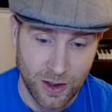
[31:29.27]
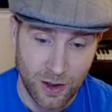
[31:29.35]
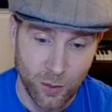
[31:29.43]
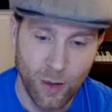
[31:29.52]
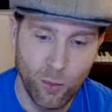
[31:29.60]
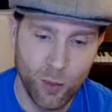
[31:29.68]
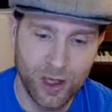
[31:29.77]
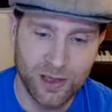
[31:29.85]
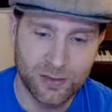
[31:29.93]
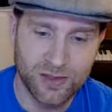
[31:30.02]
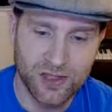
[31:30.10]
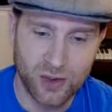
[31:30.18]
When
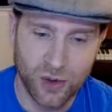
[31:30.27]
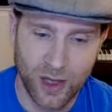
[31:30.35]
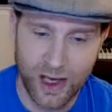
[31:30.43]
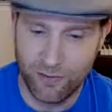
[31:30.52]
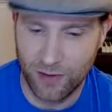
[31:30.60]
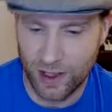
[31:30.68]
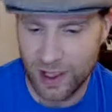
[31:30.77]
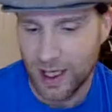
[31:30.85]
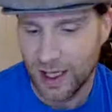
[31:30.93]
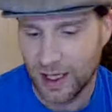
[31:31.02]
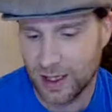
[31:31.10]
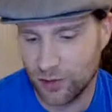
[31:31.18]
Williams saw Henry,
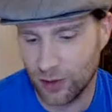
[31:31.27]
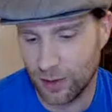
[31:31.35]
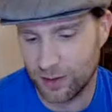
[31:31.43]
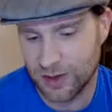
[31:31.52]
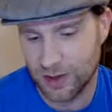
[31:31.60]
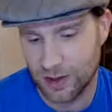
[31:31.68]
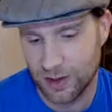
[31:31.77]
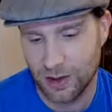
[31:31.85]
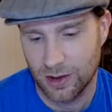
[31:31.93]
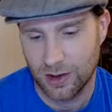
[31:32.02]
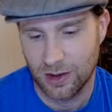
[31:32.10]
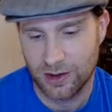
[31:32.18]
he dropped
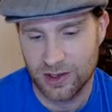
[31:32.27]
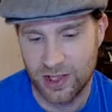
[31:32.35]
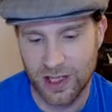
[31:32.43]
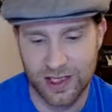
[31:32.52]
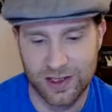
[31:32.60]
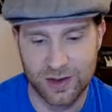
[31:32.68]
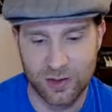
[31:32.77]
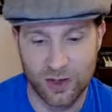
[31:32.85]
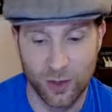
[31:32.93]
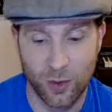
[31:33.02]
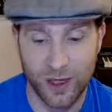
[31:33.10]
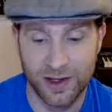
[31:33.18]
to
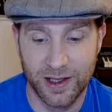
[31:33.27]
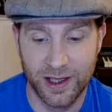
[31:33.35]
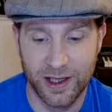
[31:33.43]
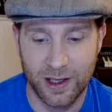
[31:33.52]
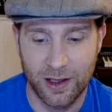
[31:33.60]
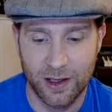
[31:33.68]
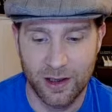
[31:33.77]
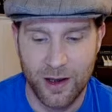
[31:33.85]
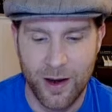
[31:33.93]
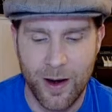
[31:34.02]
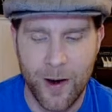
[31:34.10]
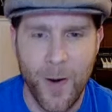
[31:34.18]
one knee.
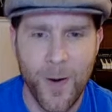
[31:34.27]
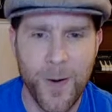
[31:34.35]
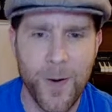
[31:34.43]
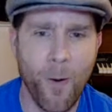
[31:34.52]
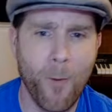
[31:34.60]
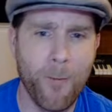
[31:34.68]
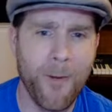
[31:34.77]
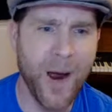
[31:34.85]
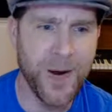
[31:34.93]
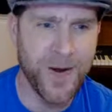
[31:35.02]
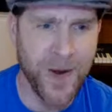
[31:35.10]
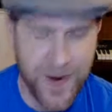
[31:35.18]
"Your
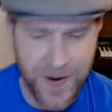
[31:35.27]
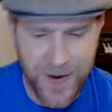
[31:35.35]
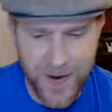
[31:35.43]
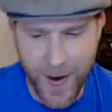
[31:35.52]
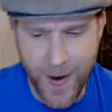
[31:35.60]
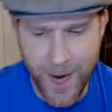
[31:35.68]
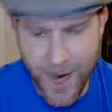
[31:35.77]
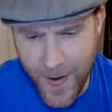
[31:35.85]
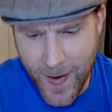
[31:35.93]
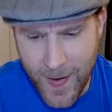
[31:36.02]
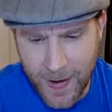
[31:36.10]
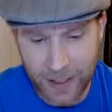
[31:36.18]
Majesty,"
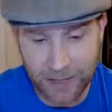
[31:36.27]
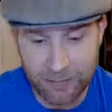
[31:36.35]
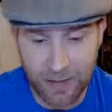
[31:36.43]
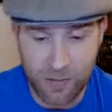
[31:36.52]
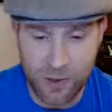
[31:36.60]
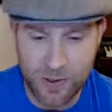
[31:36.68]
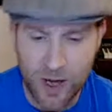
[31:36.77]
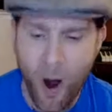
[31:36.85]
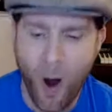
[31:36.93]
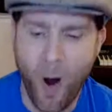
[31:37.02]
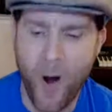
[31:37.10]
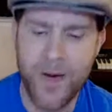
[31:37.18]
he mumbled,
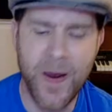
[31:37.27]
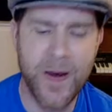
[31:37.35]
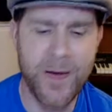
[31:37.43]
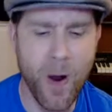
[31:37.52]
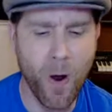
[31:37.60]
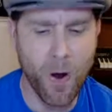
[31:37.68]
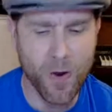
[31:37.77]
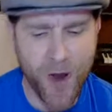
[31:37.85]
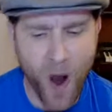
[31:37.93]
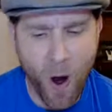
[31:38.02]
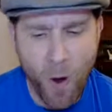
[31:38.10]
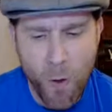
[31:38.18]
"I did not
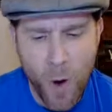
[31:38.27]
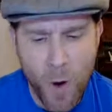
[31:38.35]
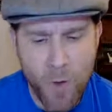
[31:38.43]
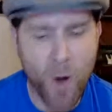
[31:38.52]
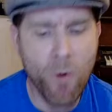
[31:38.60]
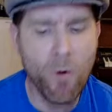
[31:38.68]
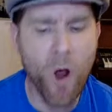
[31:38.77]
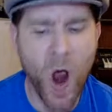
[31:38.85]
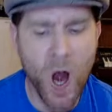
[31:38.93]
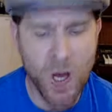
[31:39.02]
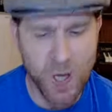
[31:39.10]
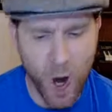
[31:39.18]
know who you
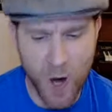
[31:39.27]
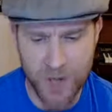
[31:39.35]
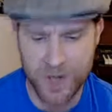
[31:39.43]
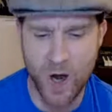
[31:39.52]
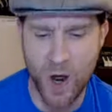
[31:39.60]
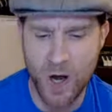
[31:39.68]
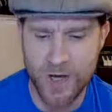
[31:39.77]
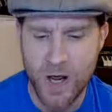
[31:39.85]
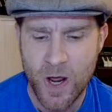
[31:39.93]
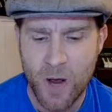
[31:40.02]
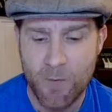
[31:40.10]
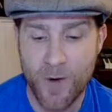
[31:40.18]
were last night,
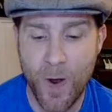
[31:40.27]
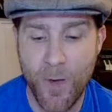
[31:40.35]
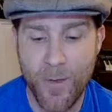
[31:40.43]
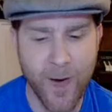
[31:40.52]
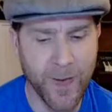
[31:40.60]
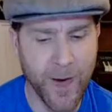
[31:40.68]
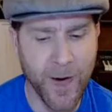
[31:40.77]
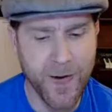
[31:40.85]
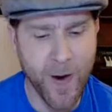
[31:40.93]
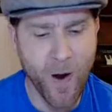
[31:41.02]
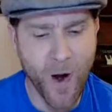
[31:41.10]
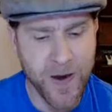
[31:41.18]
but I
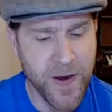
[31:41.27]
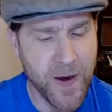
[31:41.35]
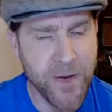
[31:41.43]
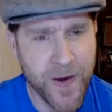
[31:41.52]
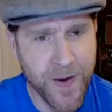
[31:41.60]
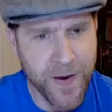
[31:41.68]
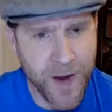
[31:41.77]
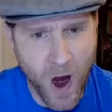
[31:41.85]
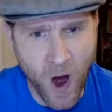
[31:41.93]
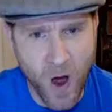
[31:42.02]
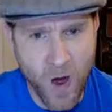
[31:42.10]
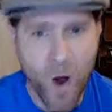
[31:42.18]
recognised you
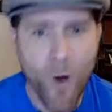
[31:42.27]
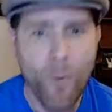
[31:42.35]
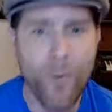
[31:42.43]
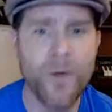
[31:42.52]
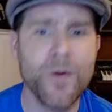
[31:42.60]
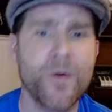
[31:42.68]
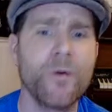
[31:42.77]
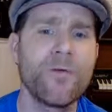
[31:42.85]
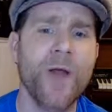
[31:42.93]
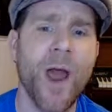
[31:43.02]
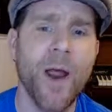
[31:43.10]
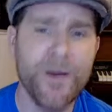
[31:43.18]
today when you
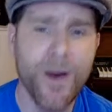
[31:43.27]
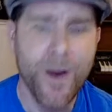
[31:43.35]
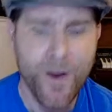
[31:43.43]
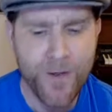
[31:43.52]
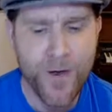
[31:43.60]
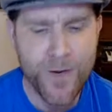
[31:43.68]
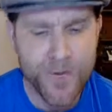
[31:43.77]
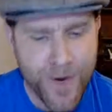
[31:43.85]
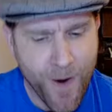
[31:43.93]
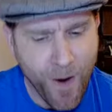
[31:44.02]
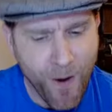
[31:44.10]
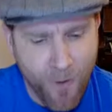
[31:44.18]
led the
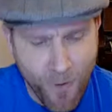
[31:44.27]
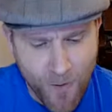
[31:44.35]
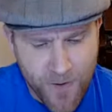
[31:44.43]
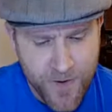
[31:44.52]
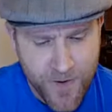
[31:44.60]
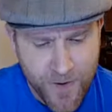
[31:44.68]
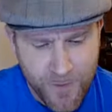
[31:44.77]
charge."